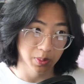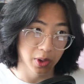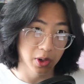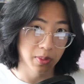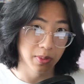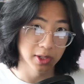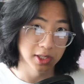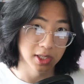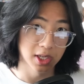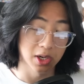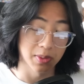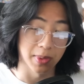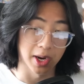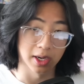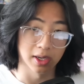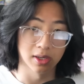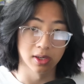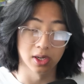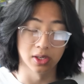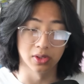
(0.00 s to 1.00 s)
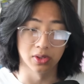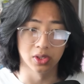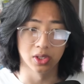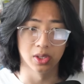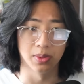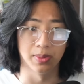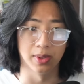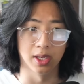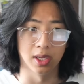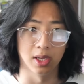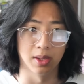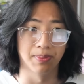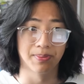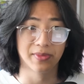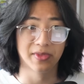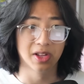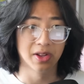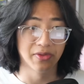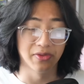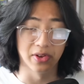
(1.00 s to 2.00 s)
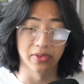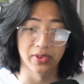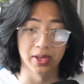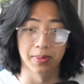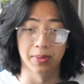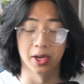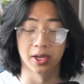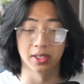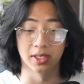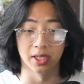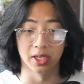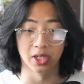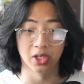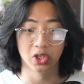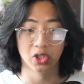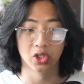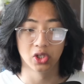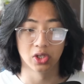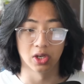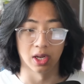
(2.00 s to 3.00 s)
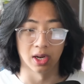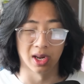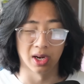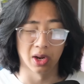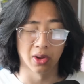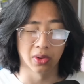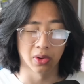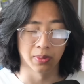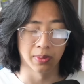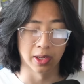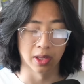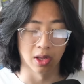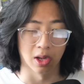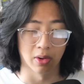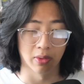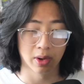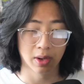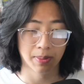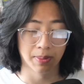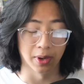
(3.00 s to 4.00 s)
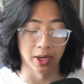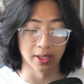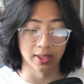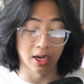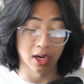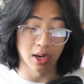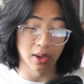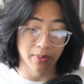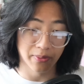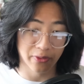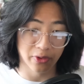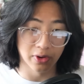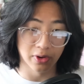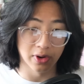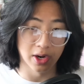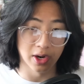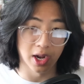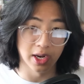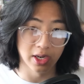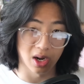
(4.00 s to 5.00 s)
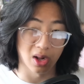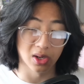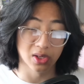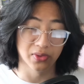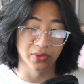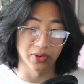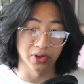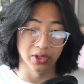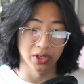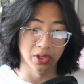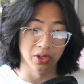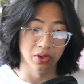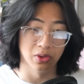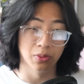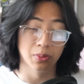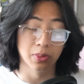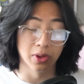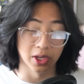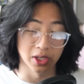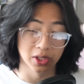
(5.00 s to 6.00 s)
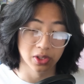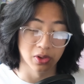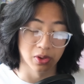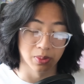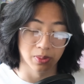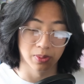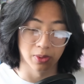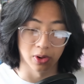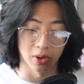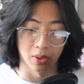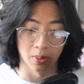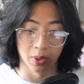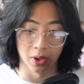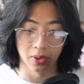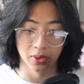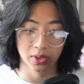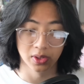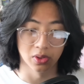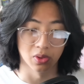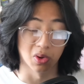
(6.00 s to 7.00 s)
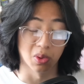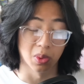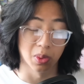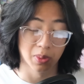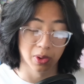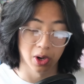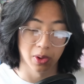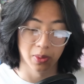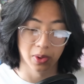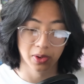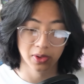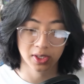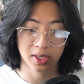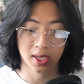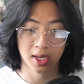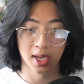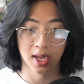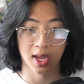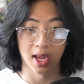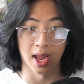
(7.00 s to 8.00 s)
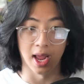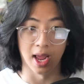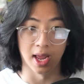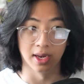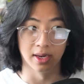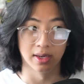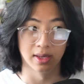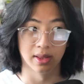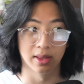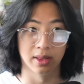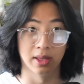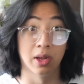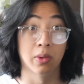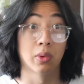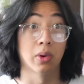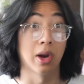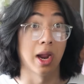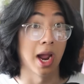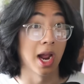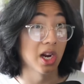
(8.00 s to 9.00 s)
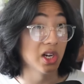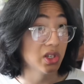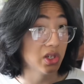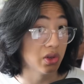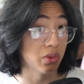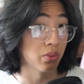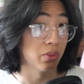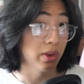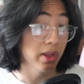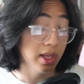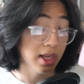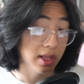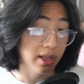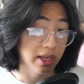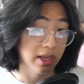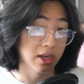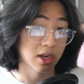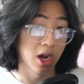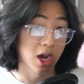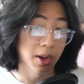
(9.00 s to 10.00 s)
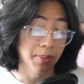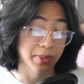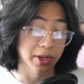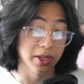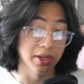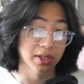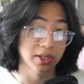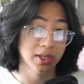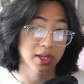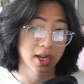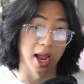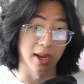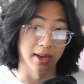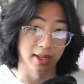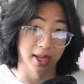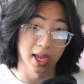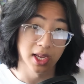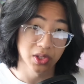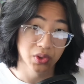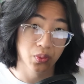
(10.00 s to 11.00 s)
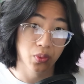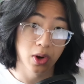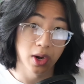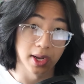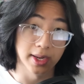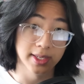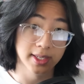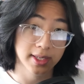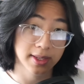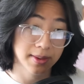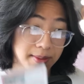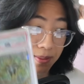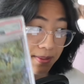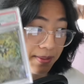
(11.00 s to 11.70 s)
Pokemon Center Magnetons used to be $50 each, and I know they're a bit lower, but I got them for $90 for 2 plus 2 promos, normal promos, and they were actually really clean copies. And guess what?